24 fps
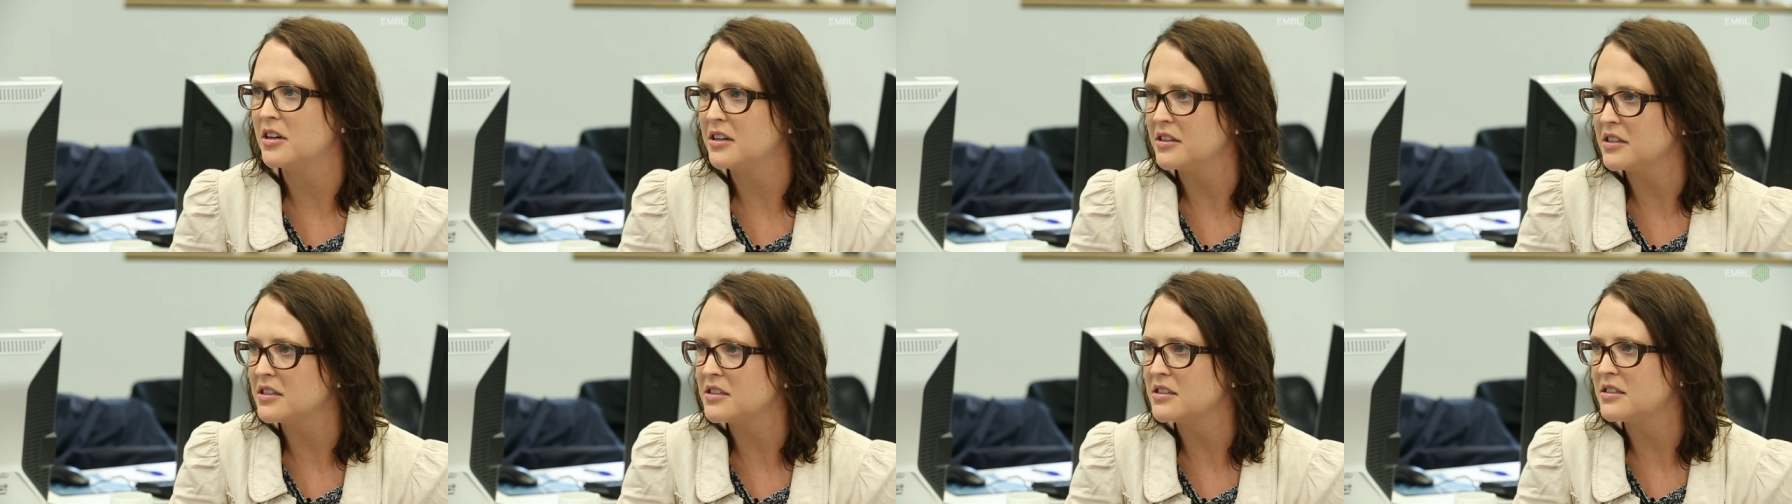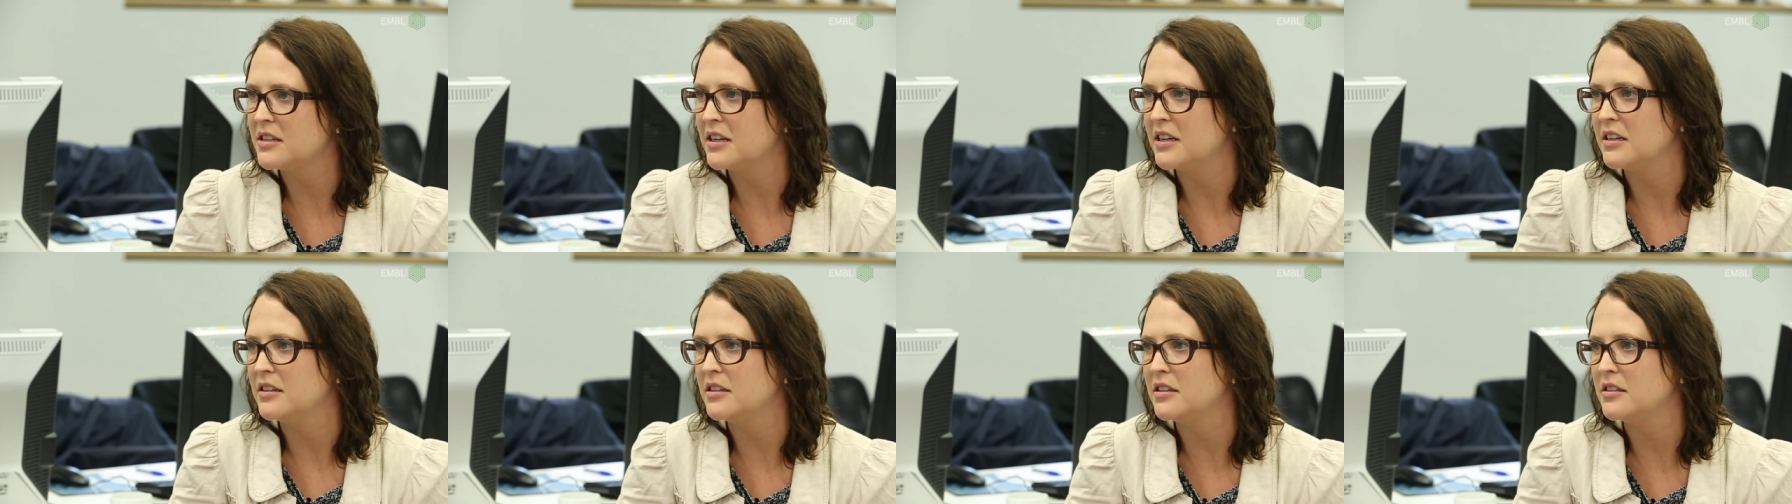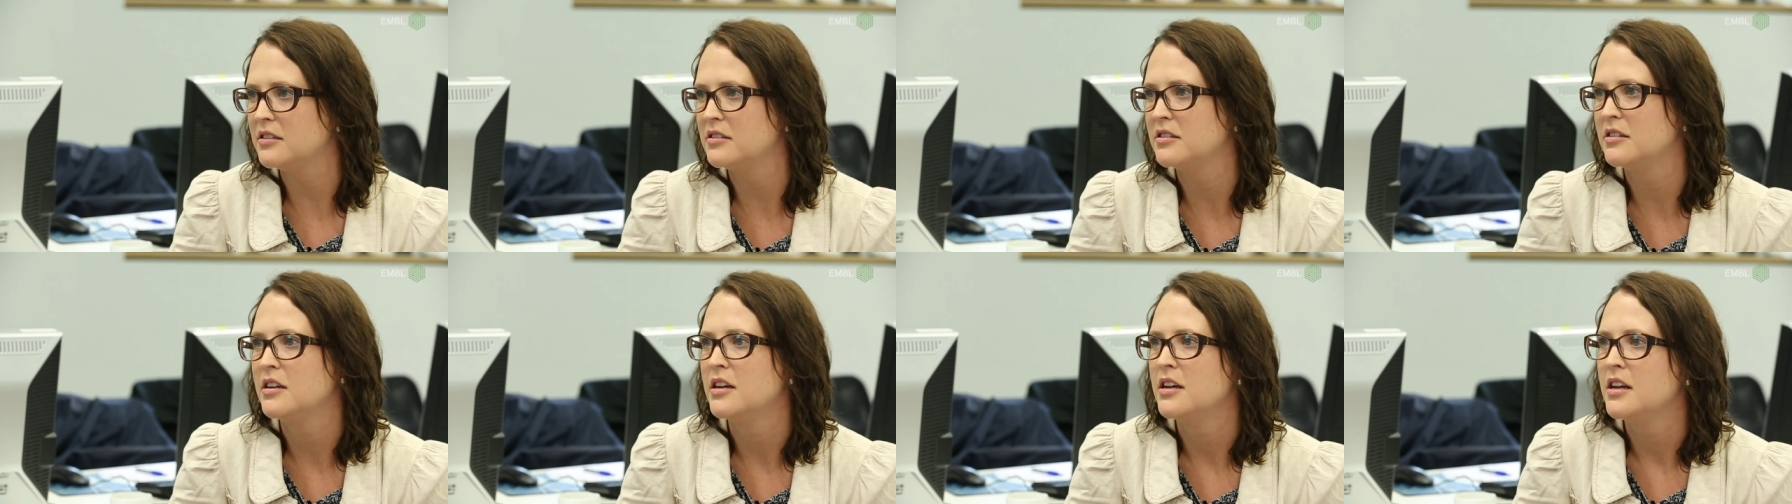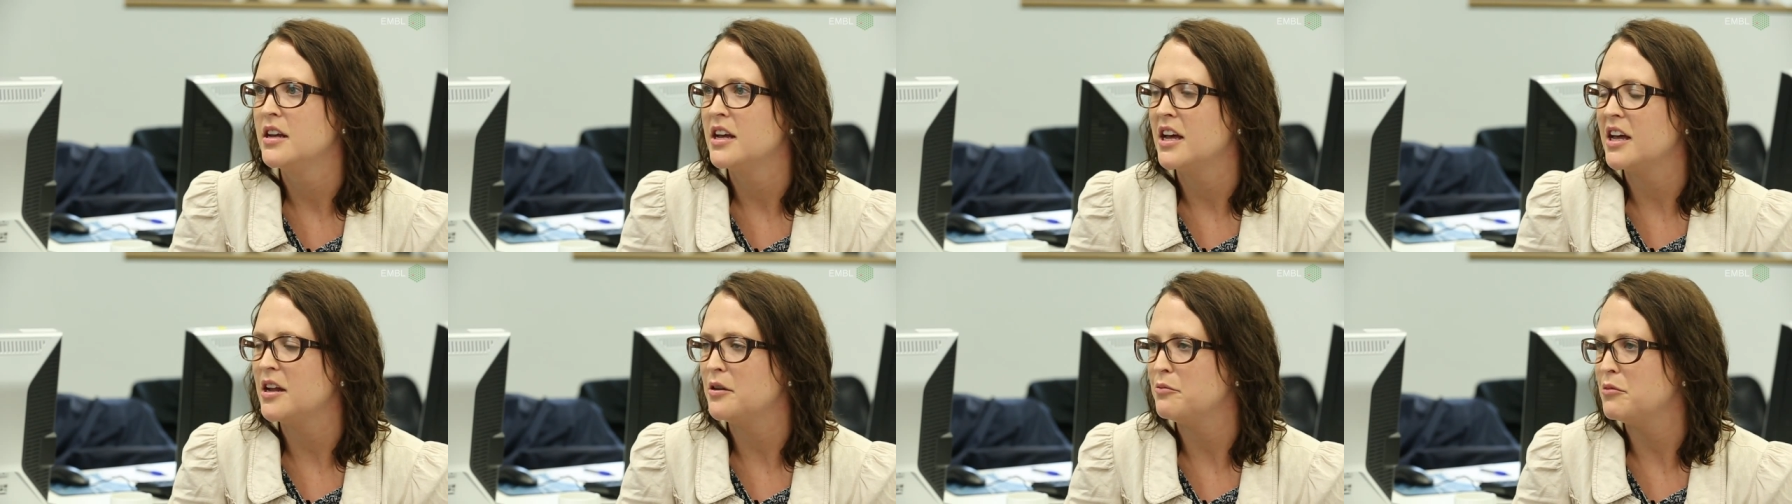understand it,
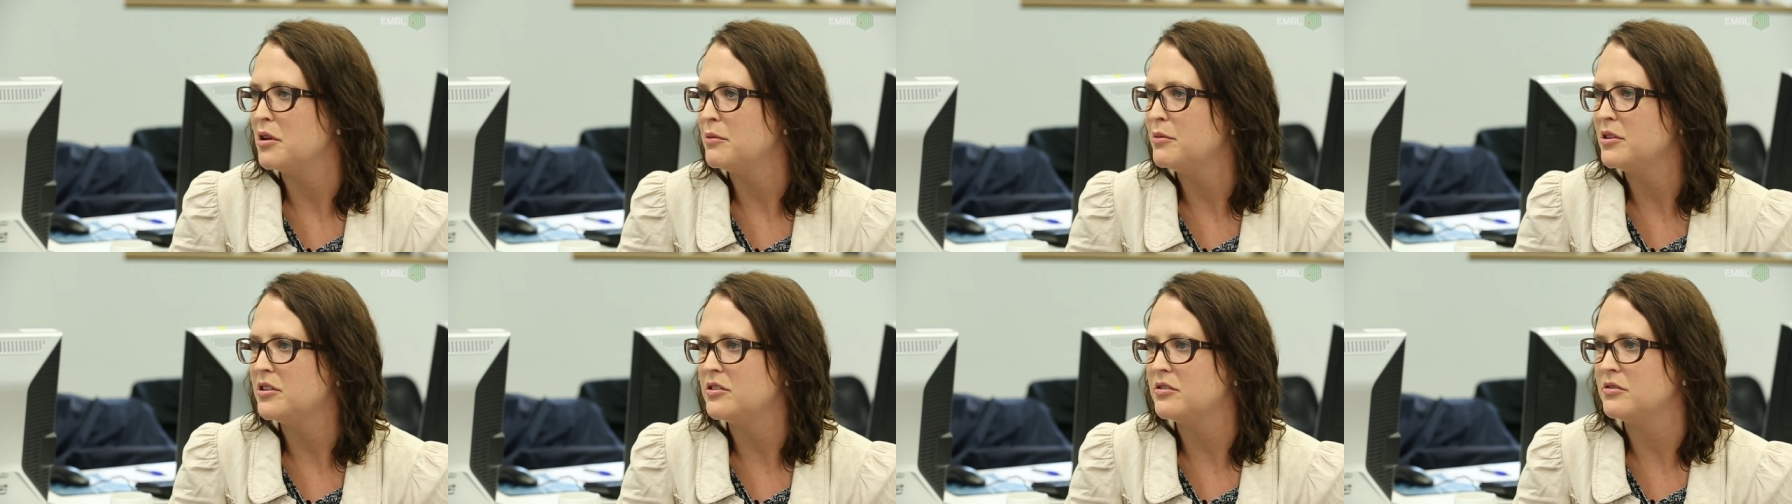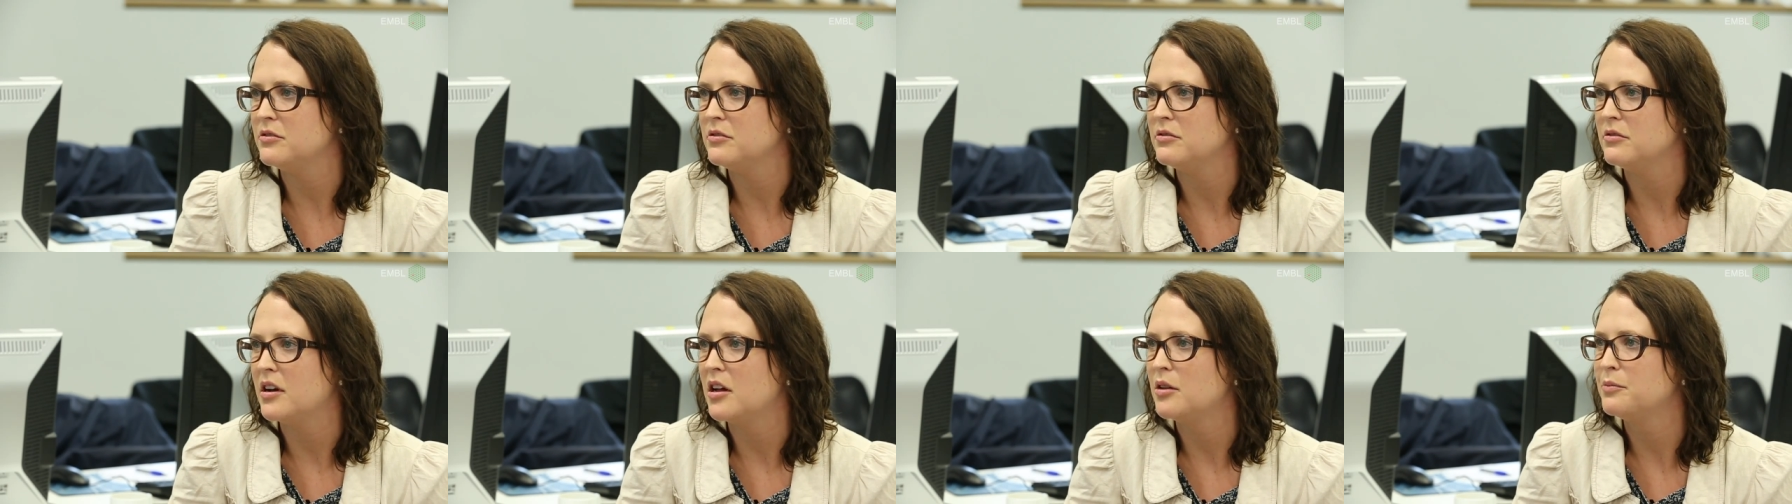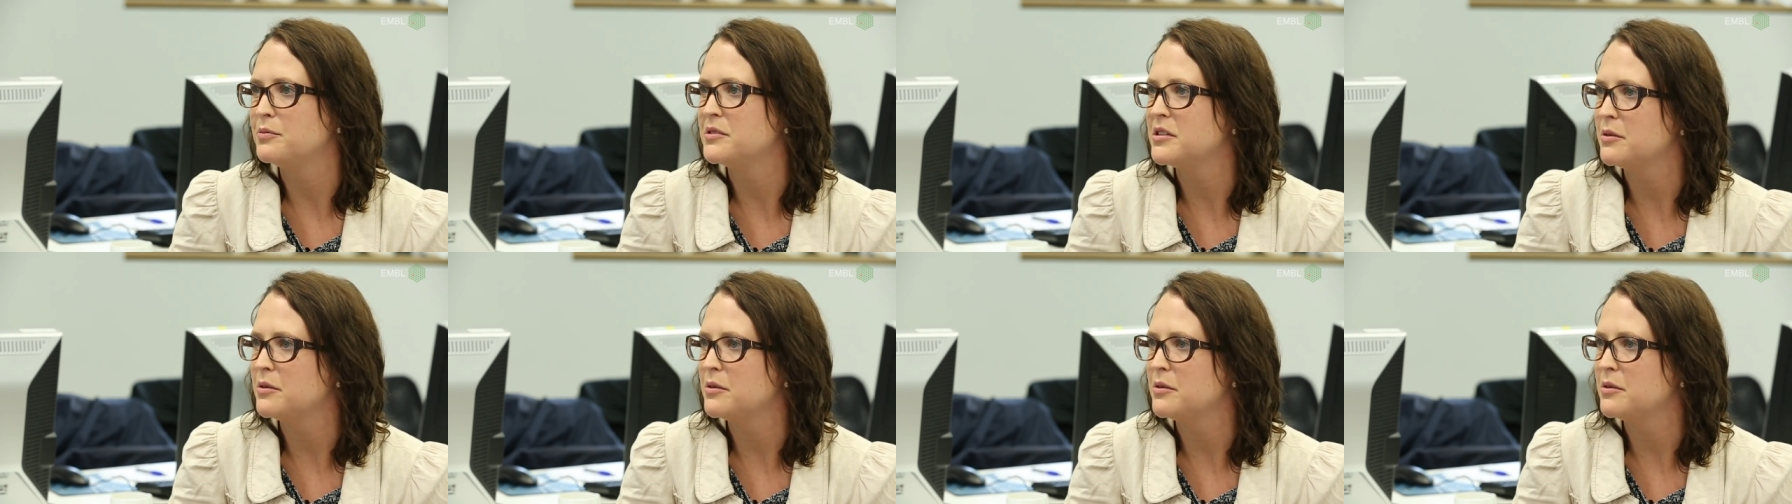and maybe to help